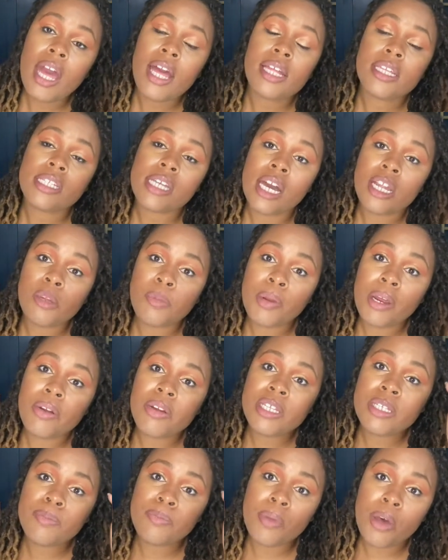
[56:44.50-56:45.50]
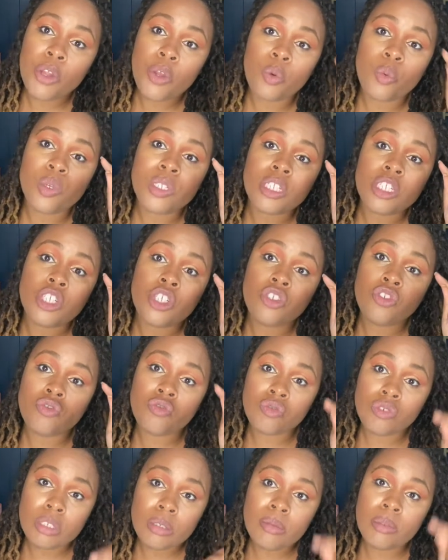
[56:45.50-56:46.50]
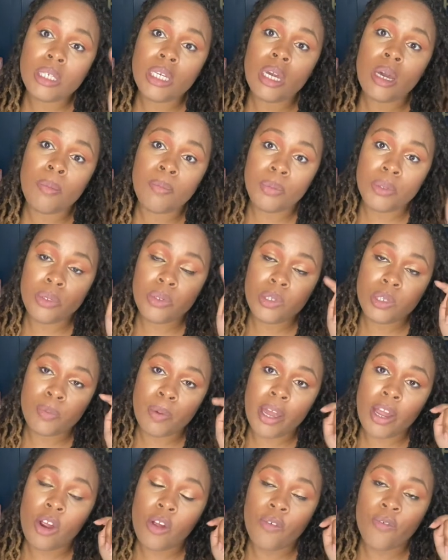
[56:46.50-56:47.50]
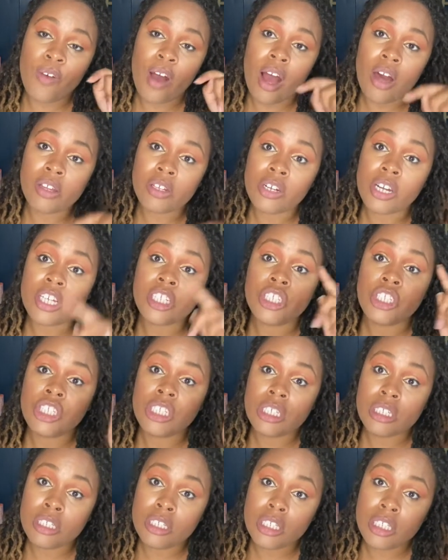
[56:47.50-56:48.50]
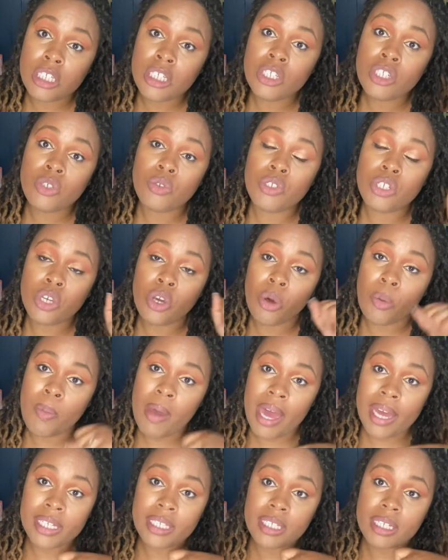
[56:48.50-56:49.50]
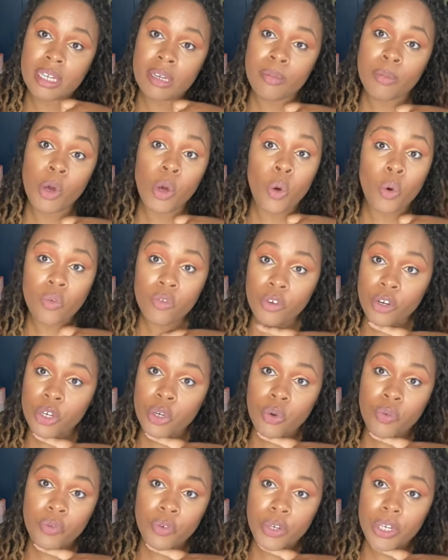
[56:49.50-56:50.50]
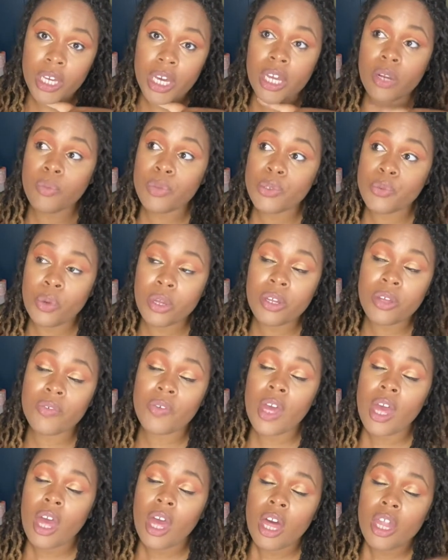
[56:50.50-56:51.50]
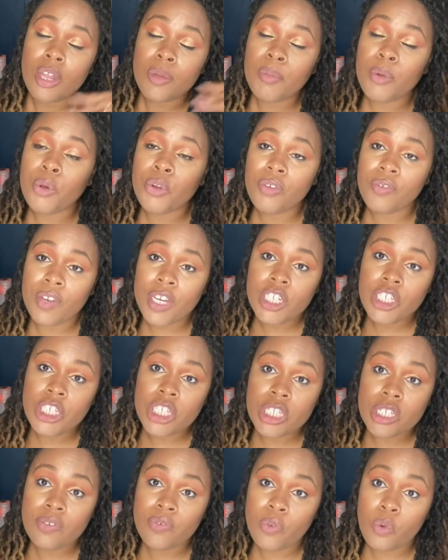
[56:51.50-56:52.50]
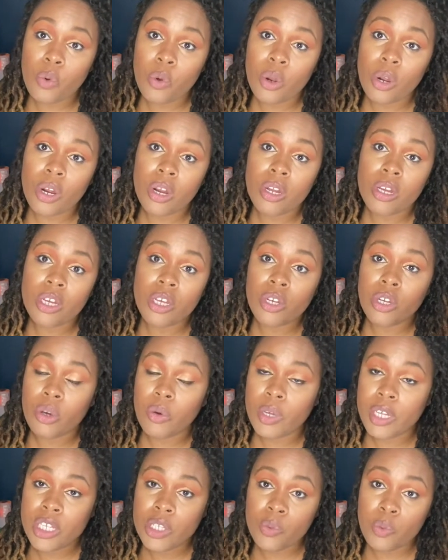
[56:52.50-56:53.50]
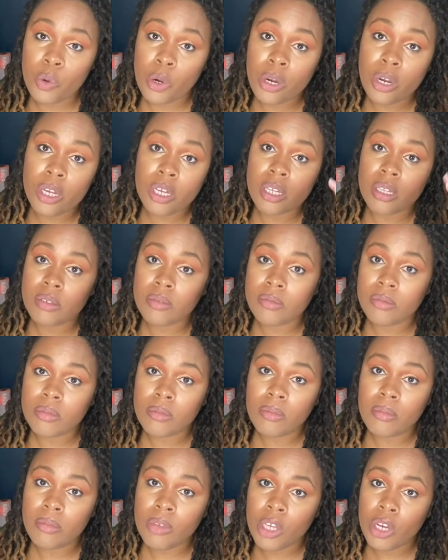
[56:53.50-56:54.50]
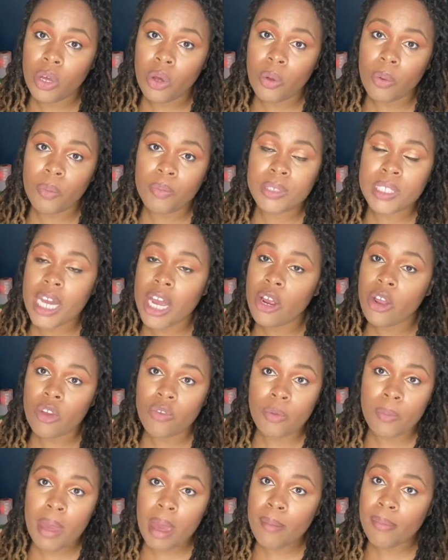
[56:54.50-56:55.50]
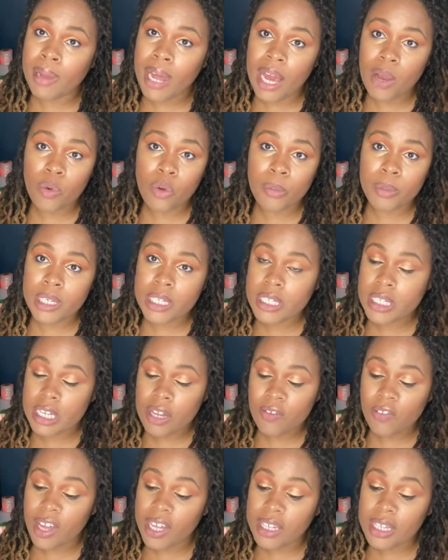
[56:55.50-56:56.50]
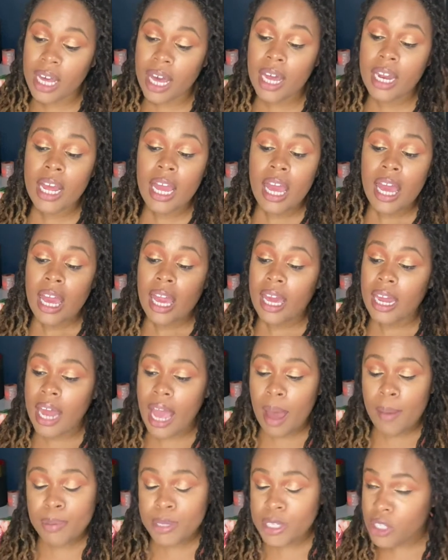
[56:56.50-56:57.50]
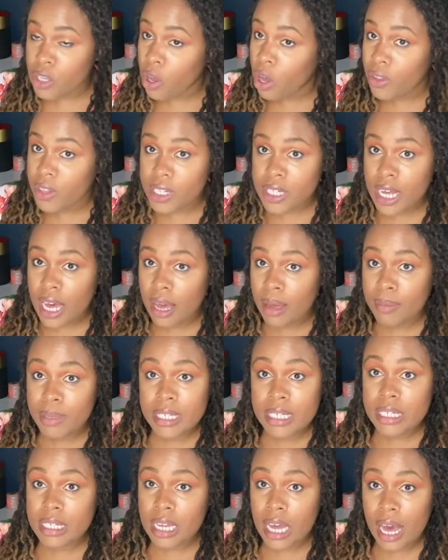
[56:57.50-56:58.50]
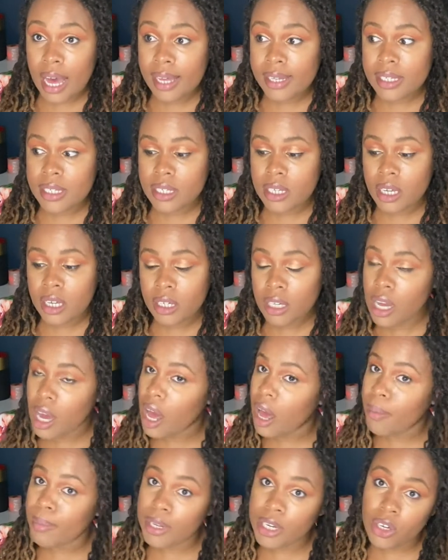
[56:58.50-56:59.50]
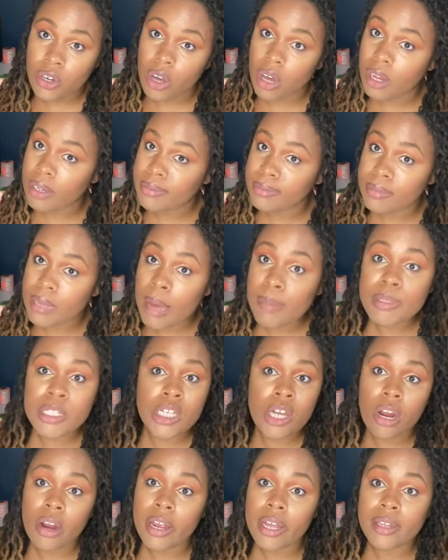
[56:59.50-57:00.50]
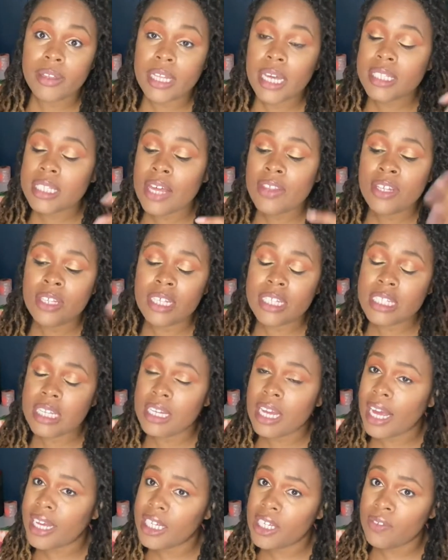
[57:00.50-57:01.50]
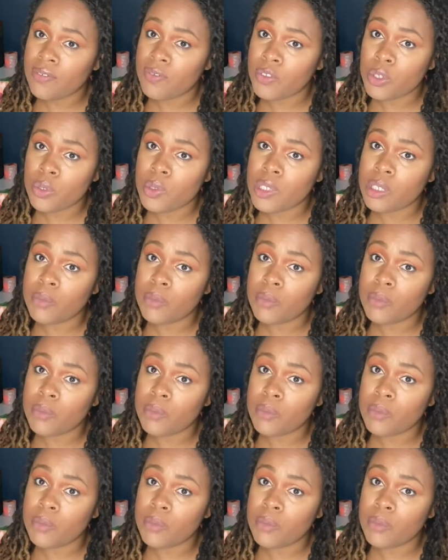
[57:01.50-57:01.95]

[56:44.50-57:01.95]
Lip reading: Tyler Perry's mother was extremely abused by her father, and she continued to go back to him over and over again. It was one of the motivations for, his work and, Diary of a Mad Black Woman and stuff like that. It happens all the time. It's not uncommon at all. I'm sorry. I think that's a naive view to